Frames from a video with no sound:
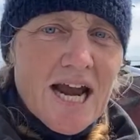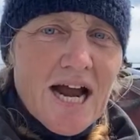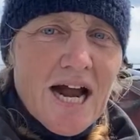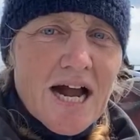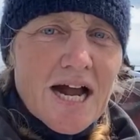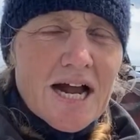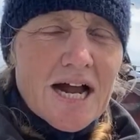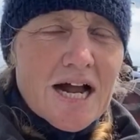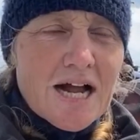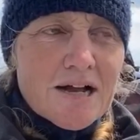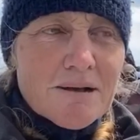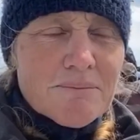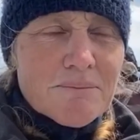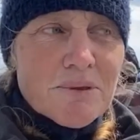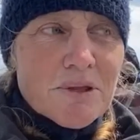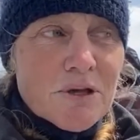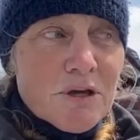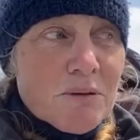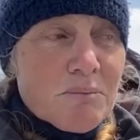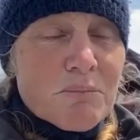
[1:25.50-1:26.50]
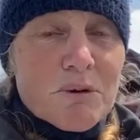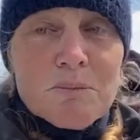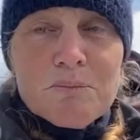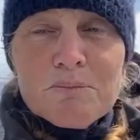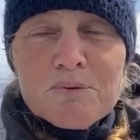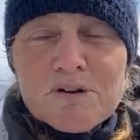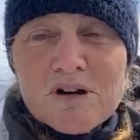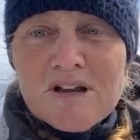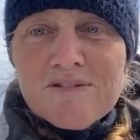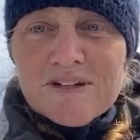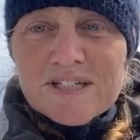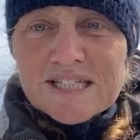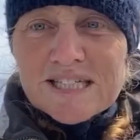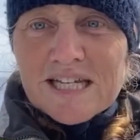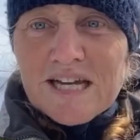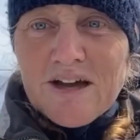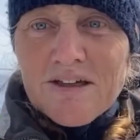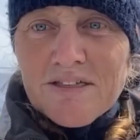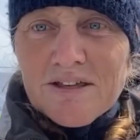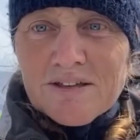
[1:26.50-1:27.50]
Um, but
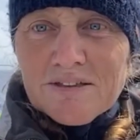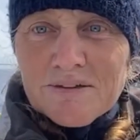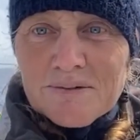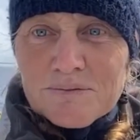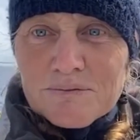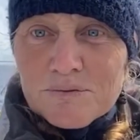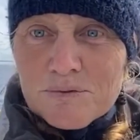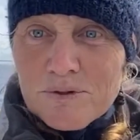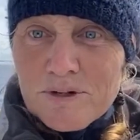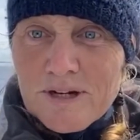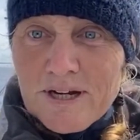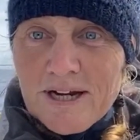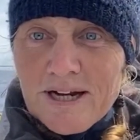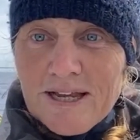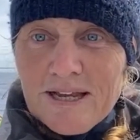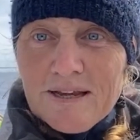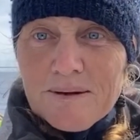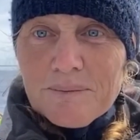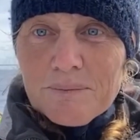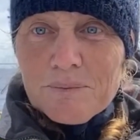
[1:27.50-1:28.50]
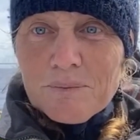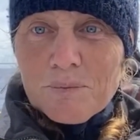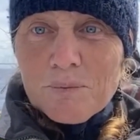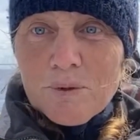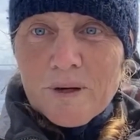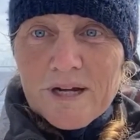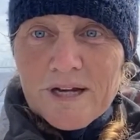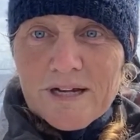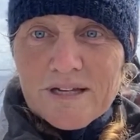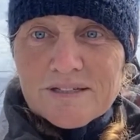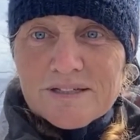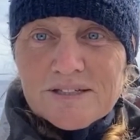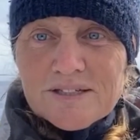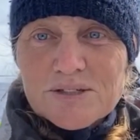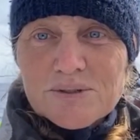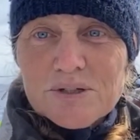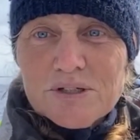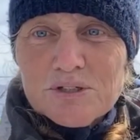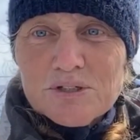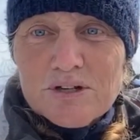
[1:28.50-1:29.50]
previously, I think the really
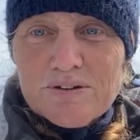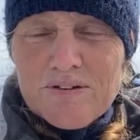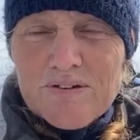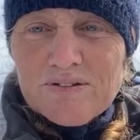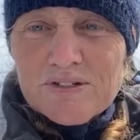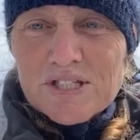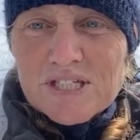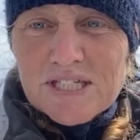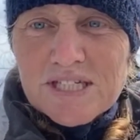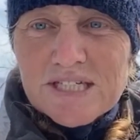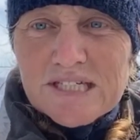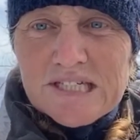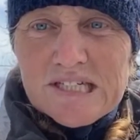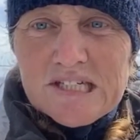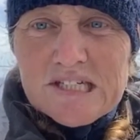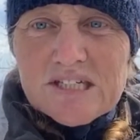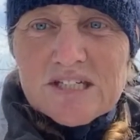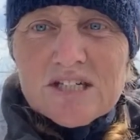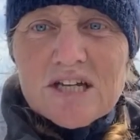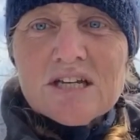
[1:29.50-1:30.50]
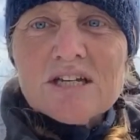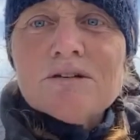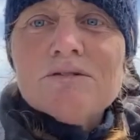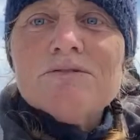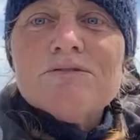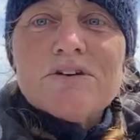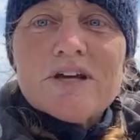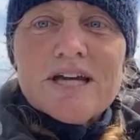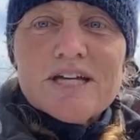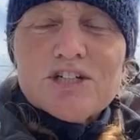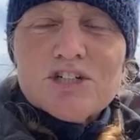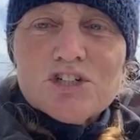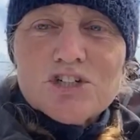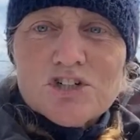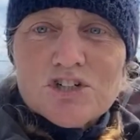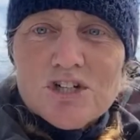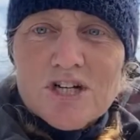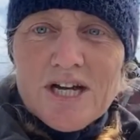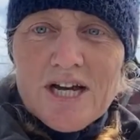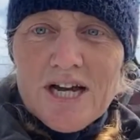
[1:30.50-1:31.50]
weirdest creature I've ever seen is a
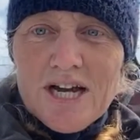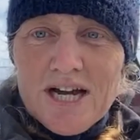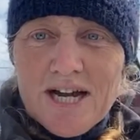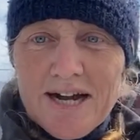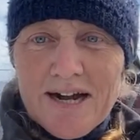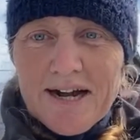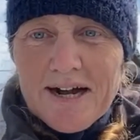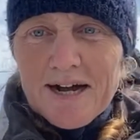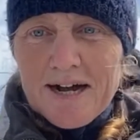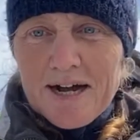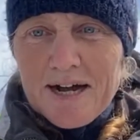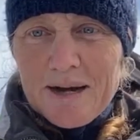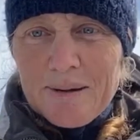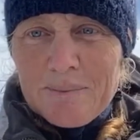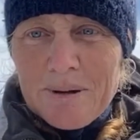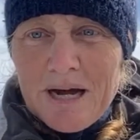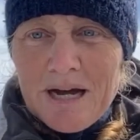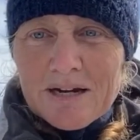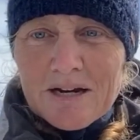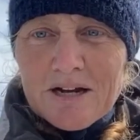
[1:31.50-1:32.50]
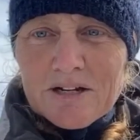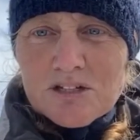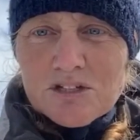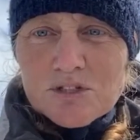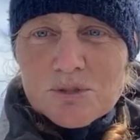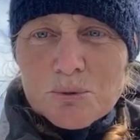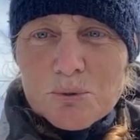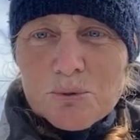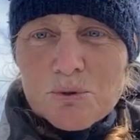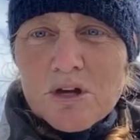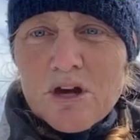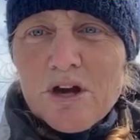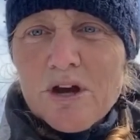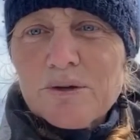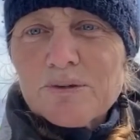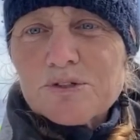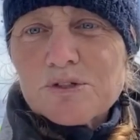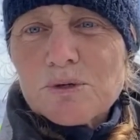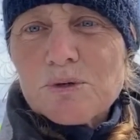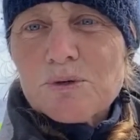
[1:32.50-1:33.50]
sunfish. Um, and I saw
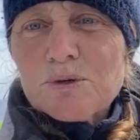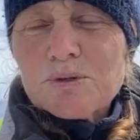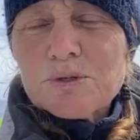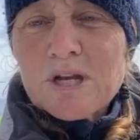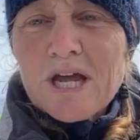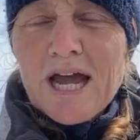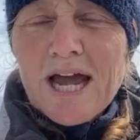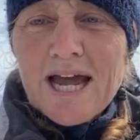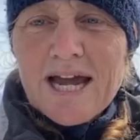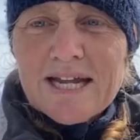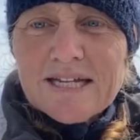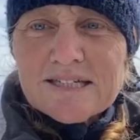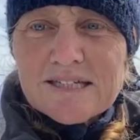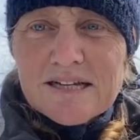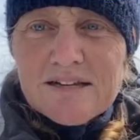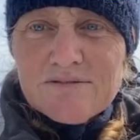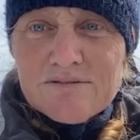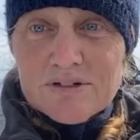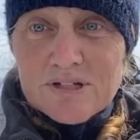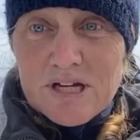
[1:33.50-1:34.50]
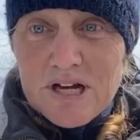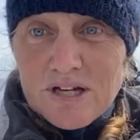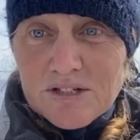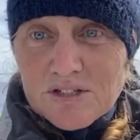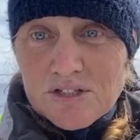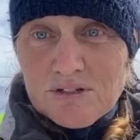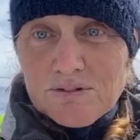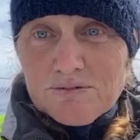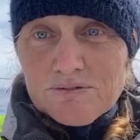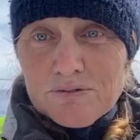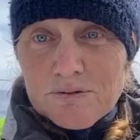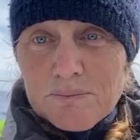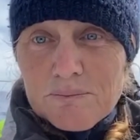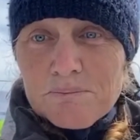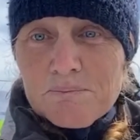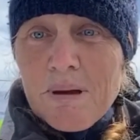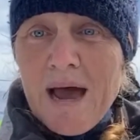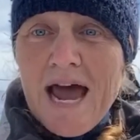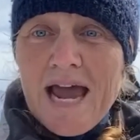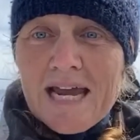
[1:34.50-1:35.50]
those on a delivery I did
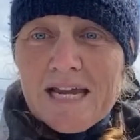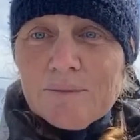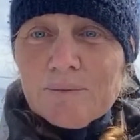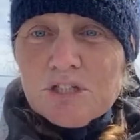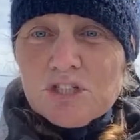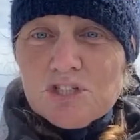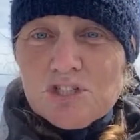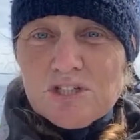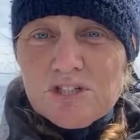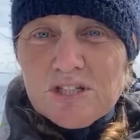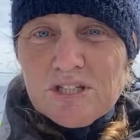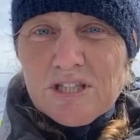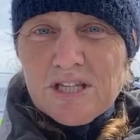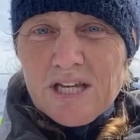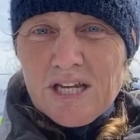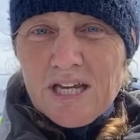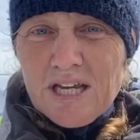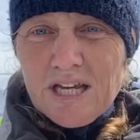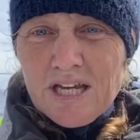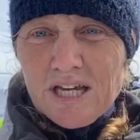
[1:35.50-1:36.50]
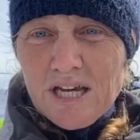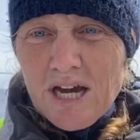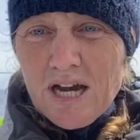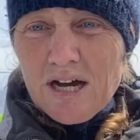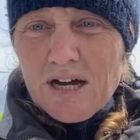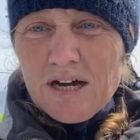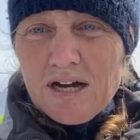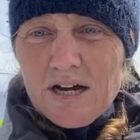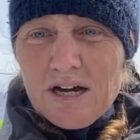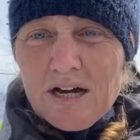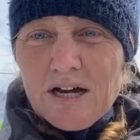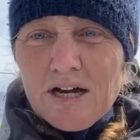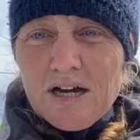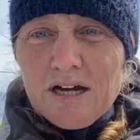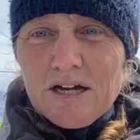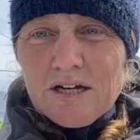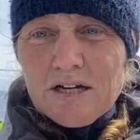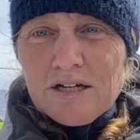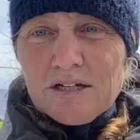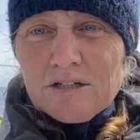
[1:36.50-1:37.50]
from Maine, which is in the
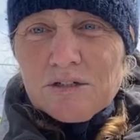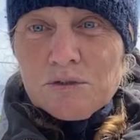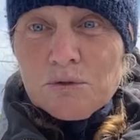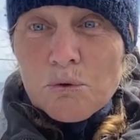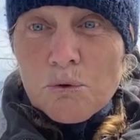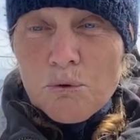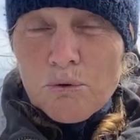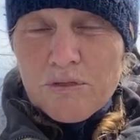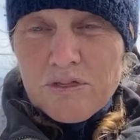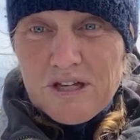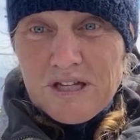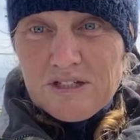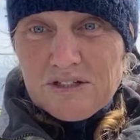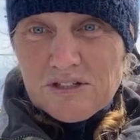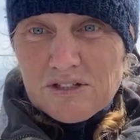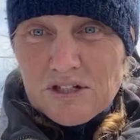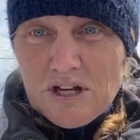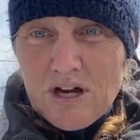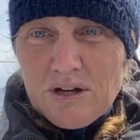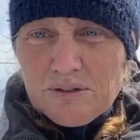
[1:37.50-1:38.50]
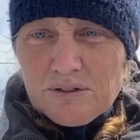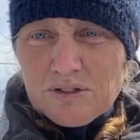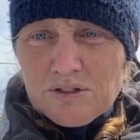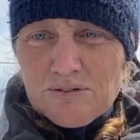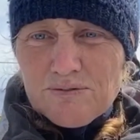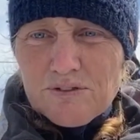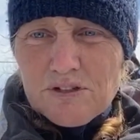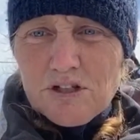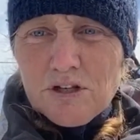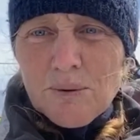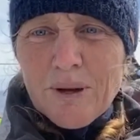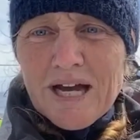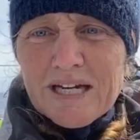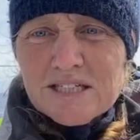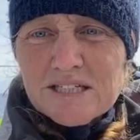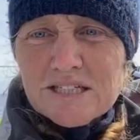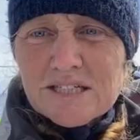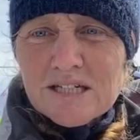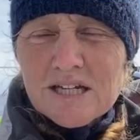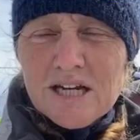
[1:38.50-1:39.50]
uh, northeast coast of the
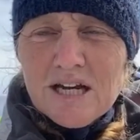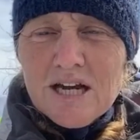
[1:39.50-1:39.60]
US,